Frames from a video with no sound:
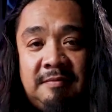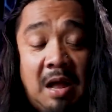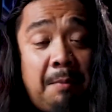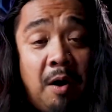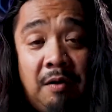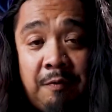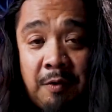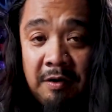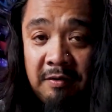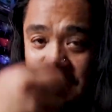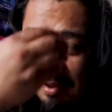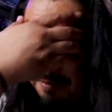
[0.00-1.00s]
I'm all for it.
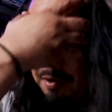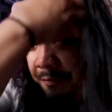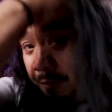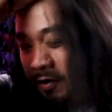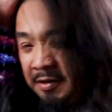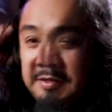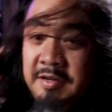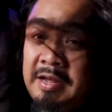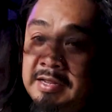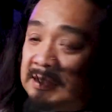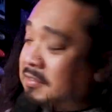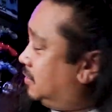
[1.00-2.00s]
I'm all for it. You
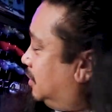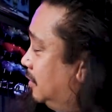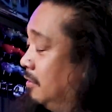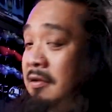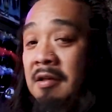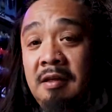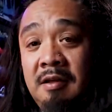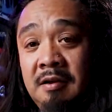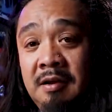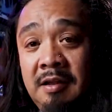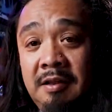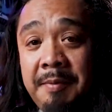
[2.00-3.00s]
guys can see,
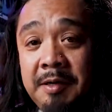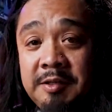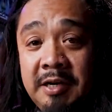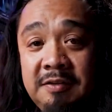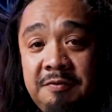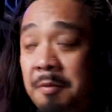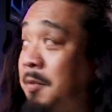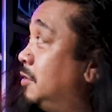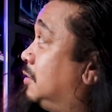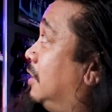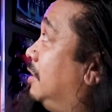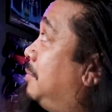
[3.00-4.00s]
I love my
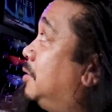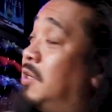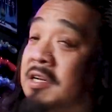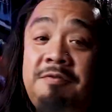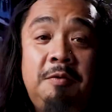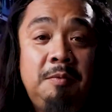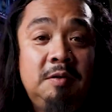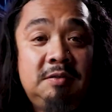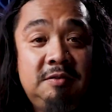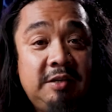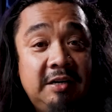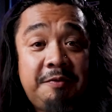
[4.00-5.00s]
Transformers. I love my
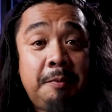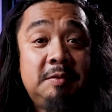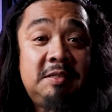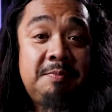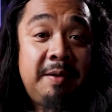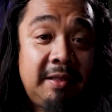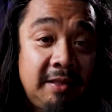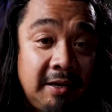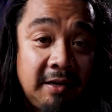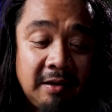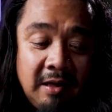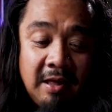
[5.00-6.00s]
Transformers. Transformers is my
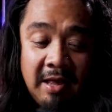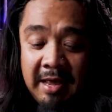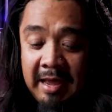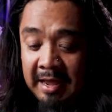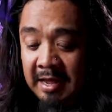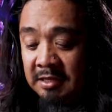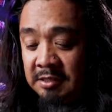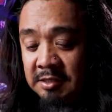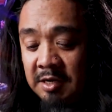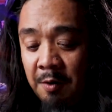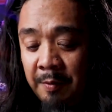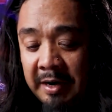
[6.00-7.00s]
thing. And
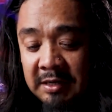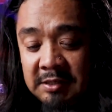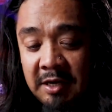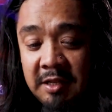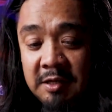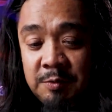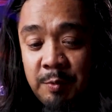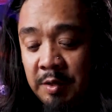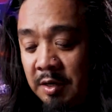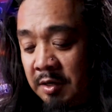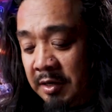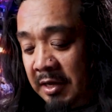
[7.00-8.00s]
so when I saw this
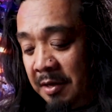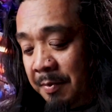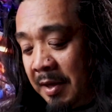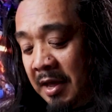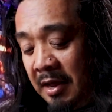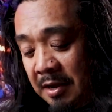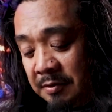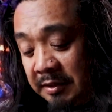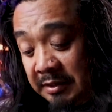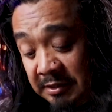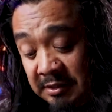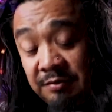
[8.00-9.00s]
one on eBay and I was
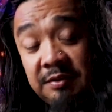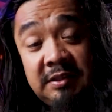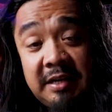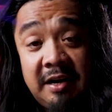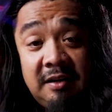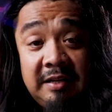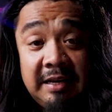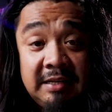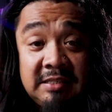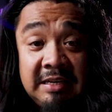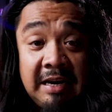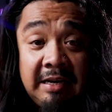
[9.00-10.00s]
like, this is for sale, and
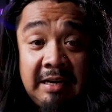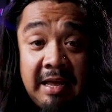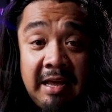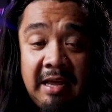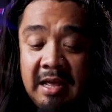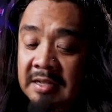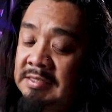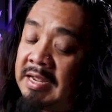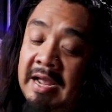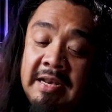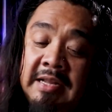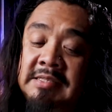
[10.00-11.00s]
it's at nine eight, I was
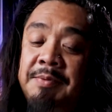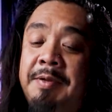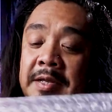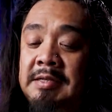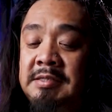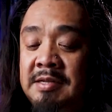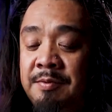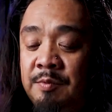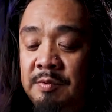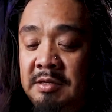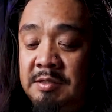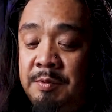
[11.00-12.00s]
like, I need to pick this up,
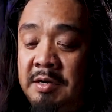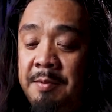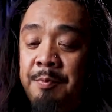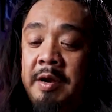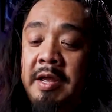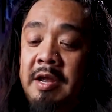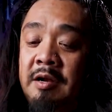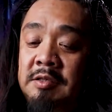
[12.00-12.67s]
this one up right here.